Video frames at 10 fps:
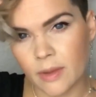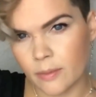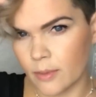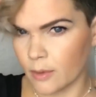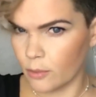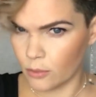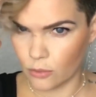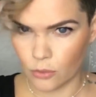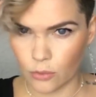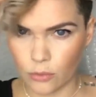And at
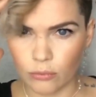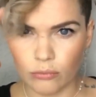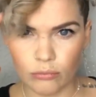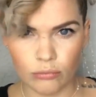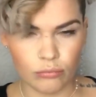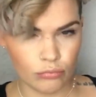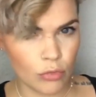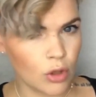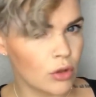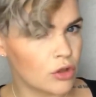last you
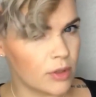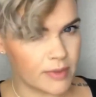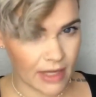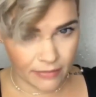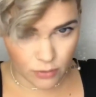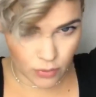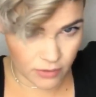will need a little